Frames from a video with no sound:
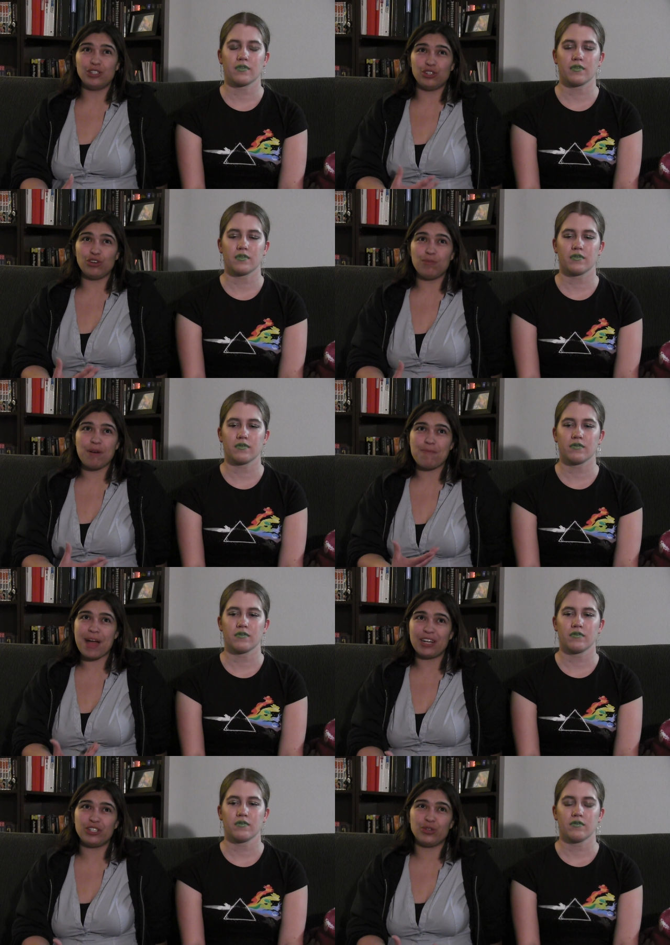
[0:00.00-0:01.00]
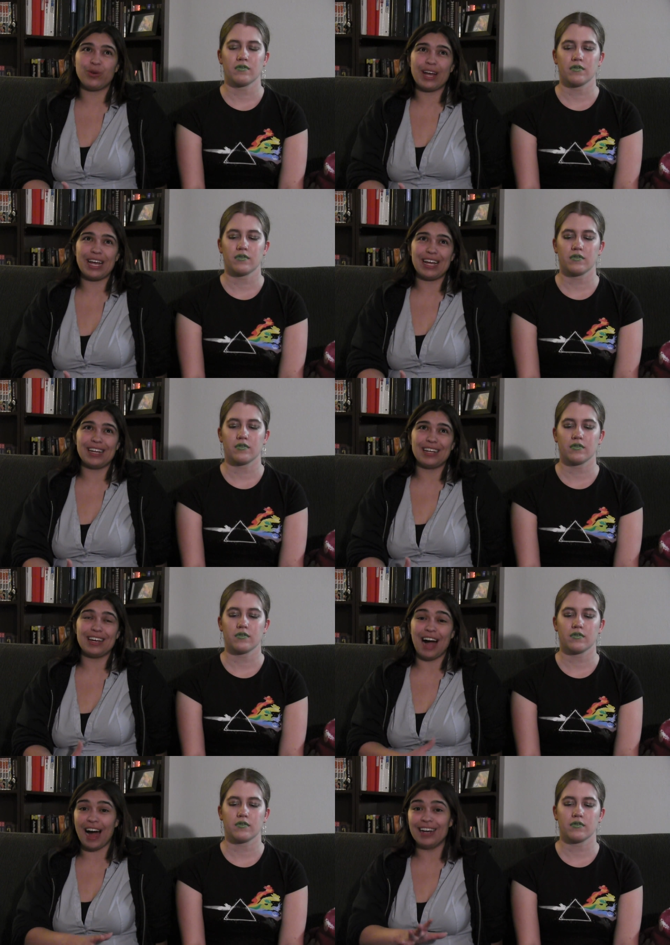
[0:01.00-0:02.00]
Speaker 1: do perpetuate
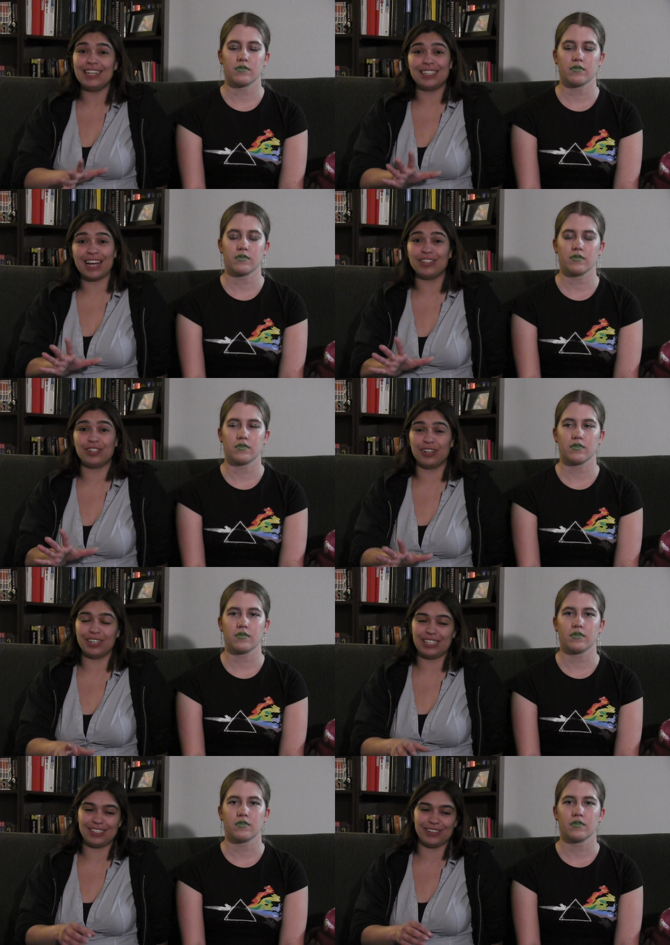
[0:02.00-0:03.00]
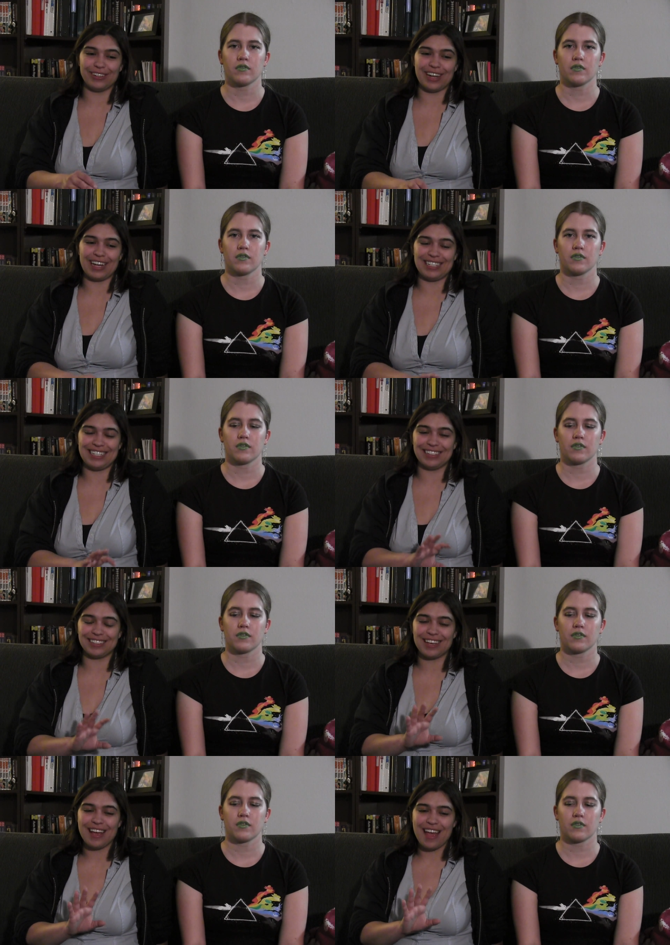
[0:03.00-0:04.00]
unintentionally certain
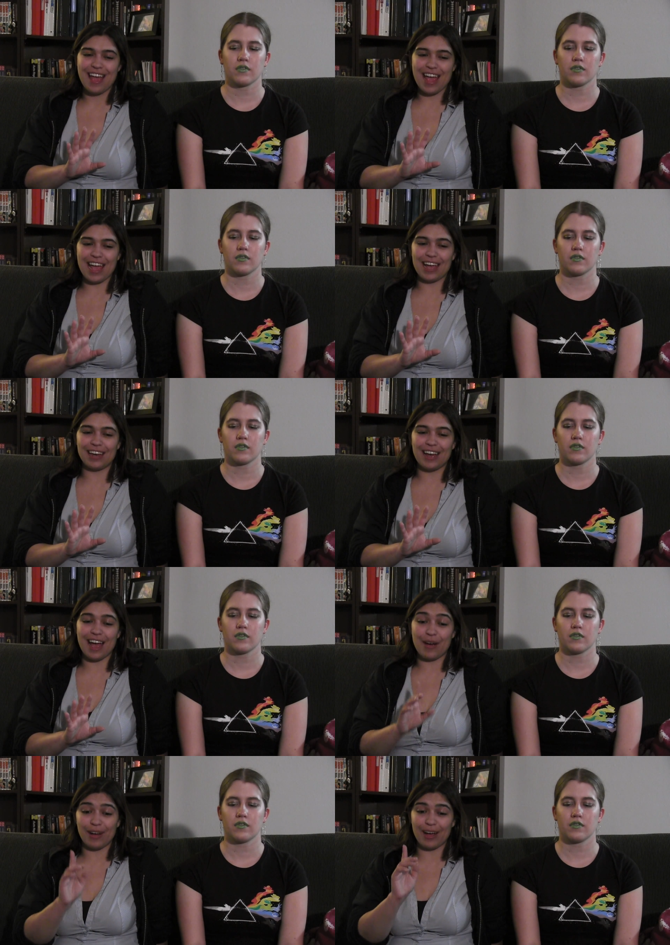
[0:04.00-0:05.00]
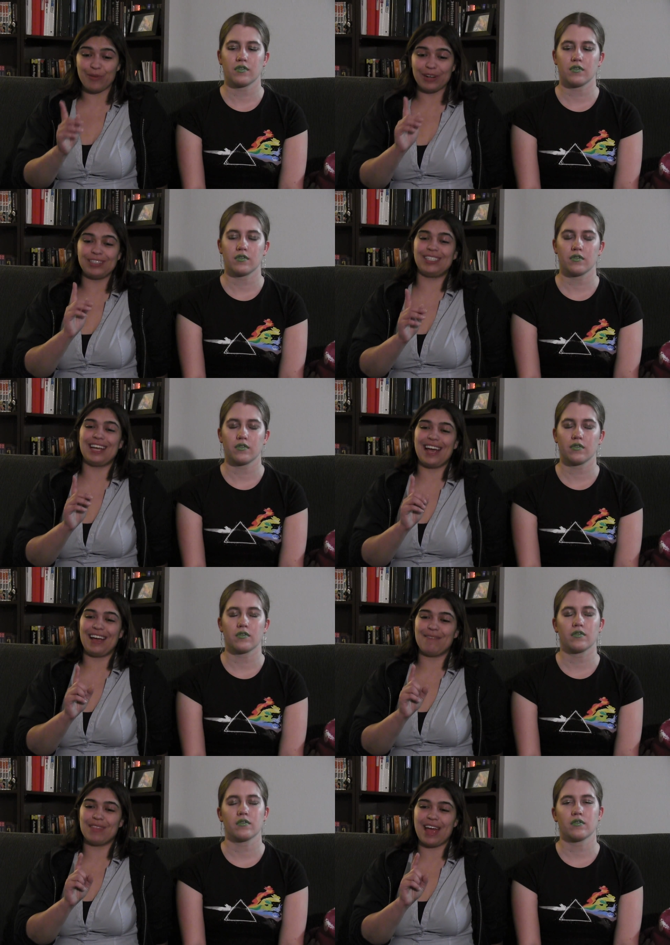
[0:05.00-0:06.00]
ideals. And I, I will
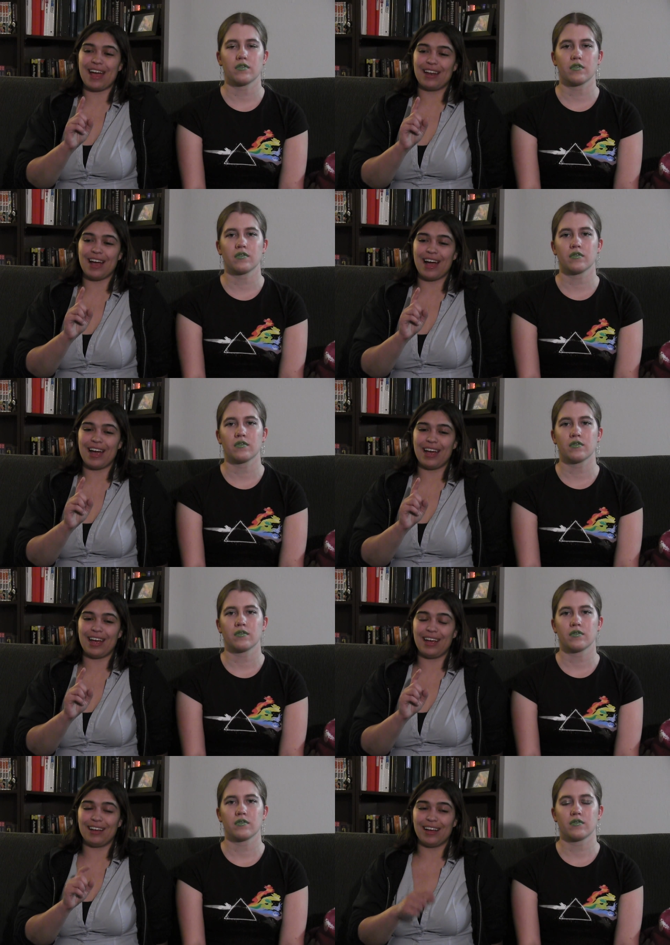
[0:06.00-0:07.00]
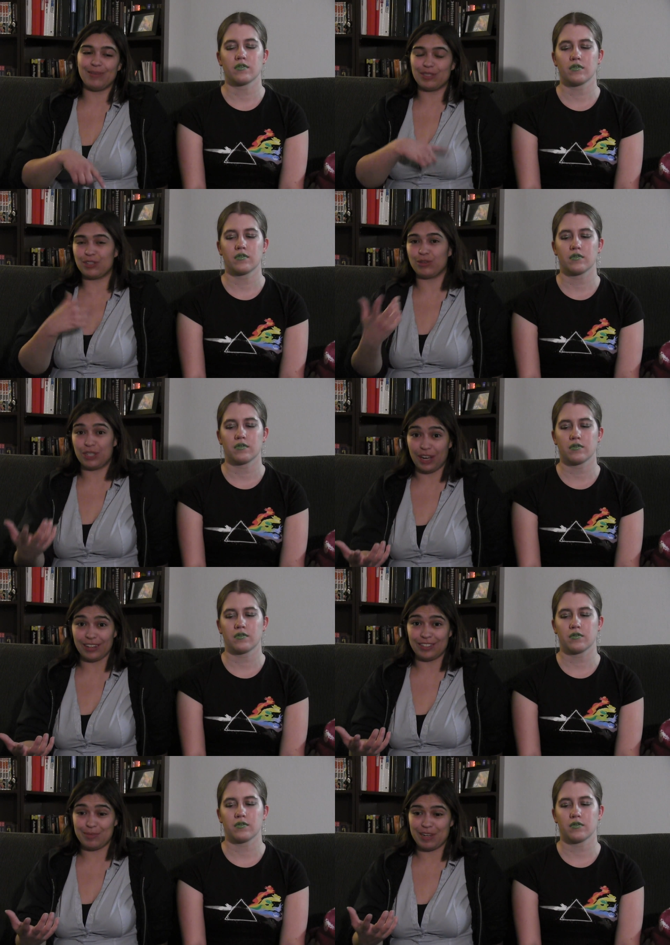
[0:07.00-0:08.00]
say that I, I was a
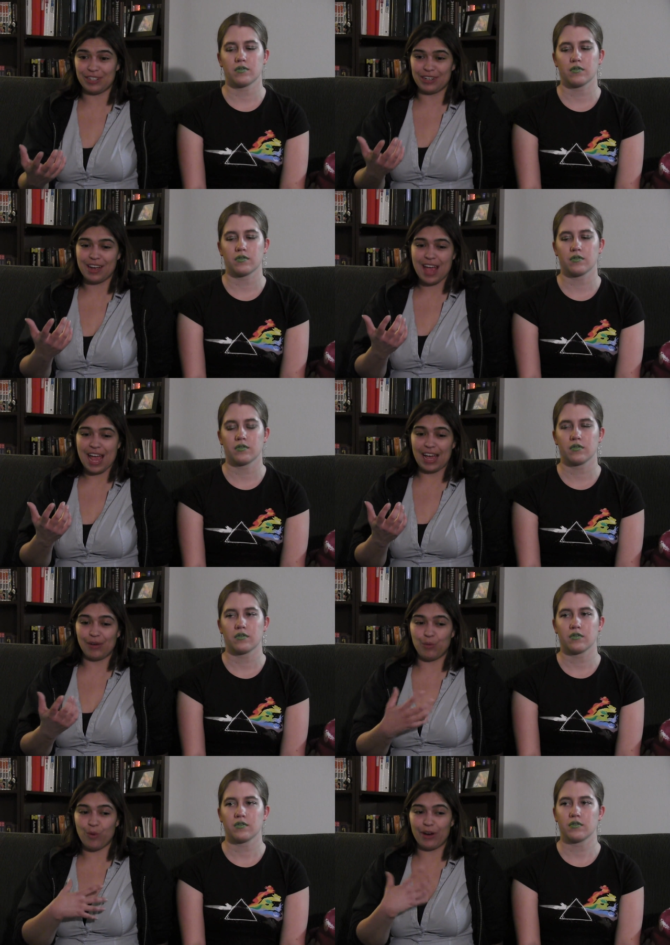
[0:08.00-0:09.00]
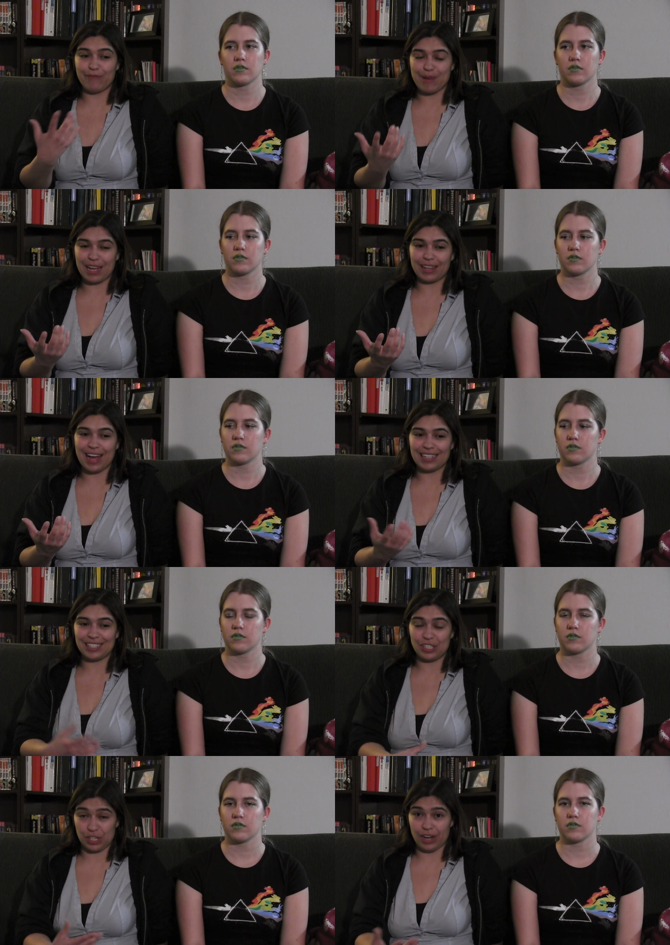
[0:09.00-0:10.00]
sociology major, and one of my
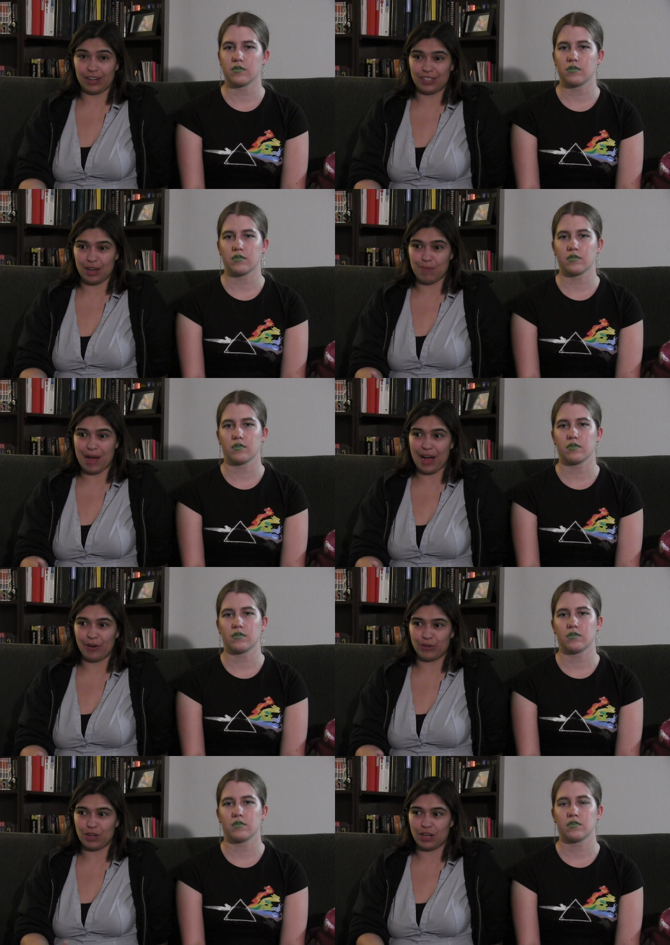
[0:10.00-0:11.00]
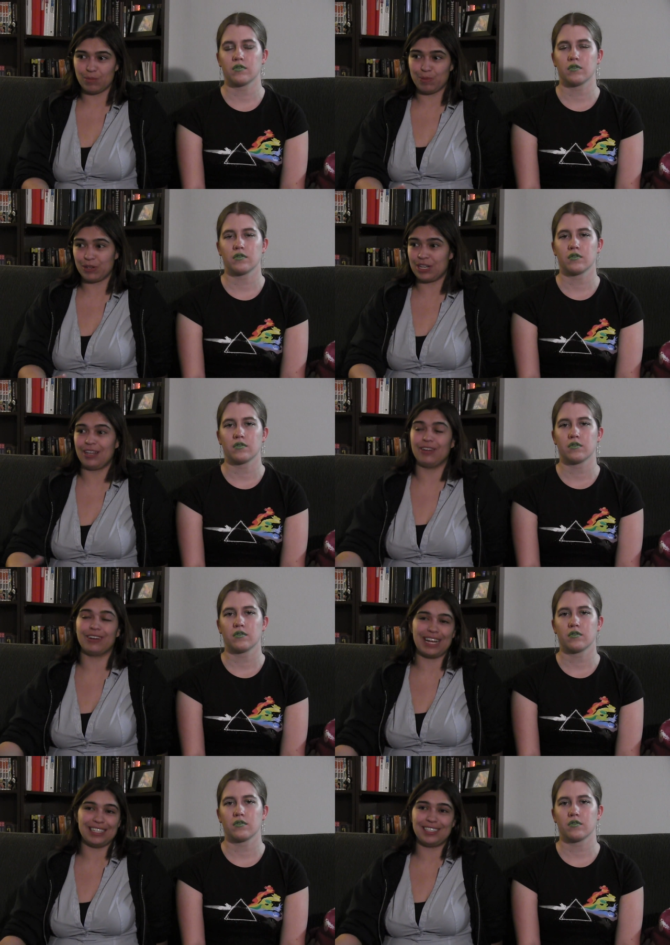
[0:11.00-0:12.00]
classes talked about a
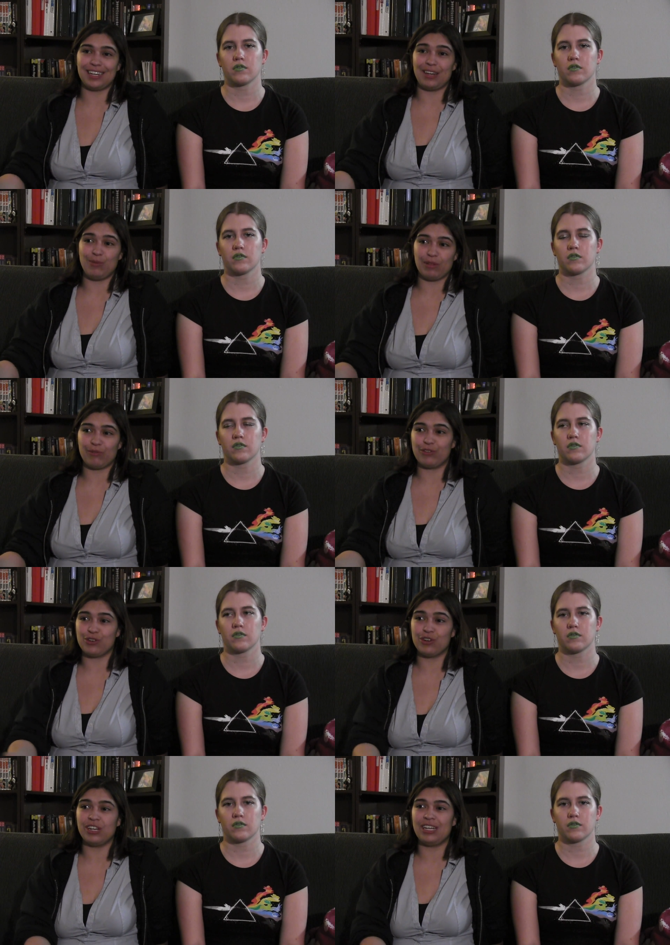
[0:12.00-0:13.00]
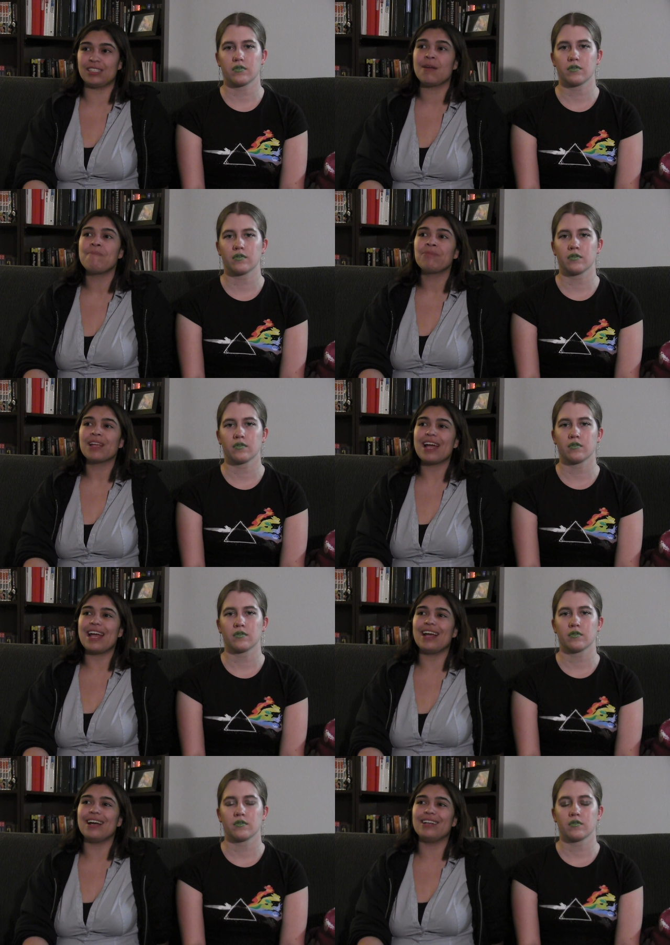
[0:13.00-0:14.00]
particular case study with fraternities.
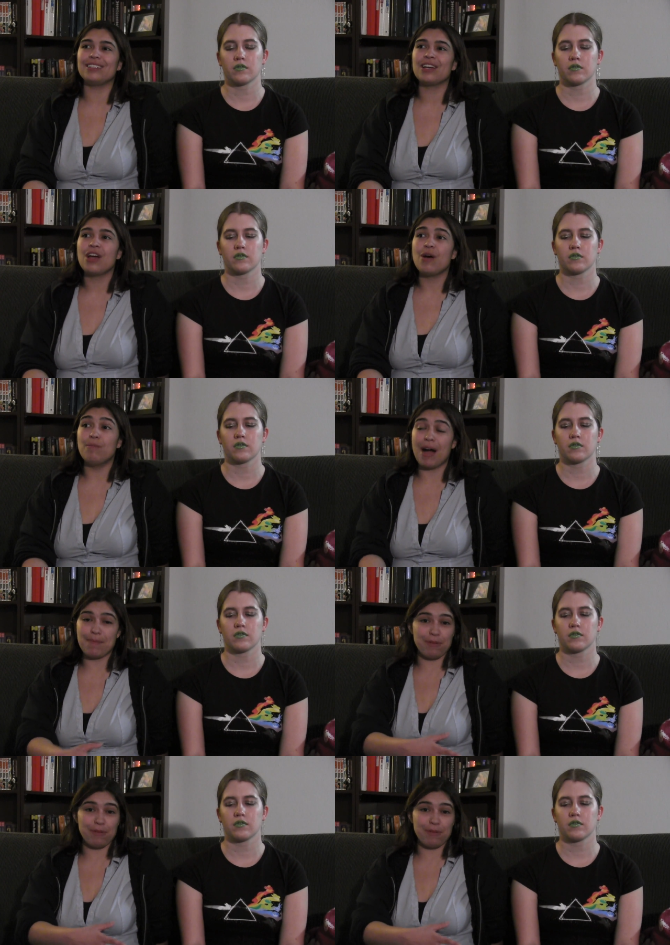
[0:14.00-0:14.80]
And my